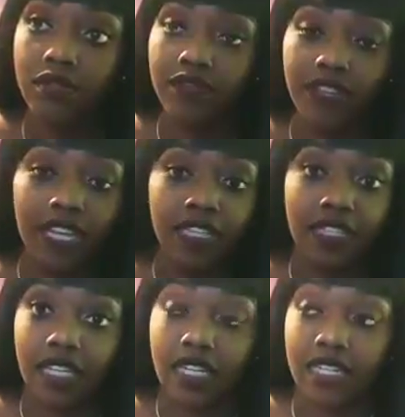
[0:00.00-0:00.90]

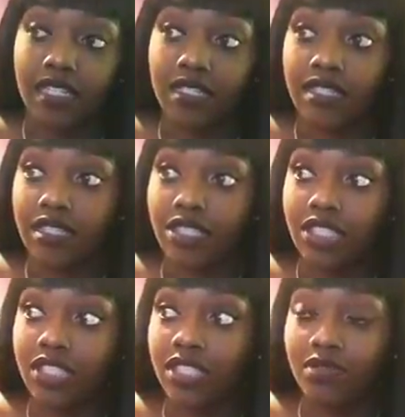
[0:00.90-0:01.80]
Valentine's
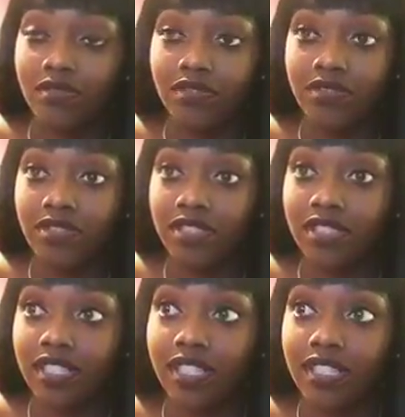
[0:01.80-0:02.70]
in general, and
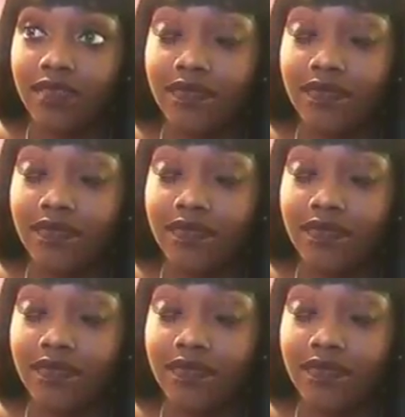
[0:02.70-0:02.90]
just like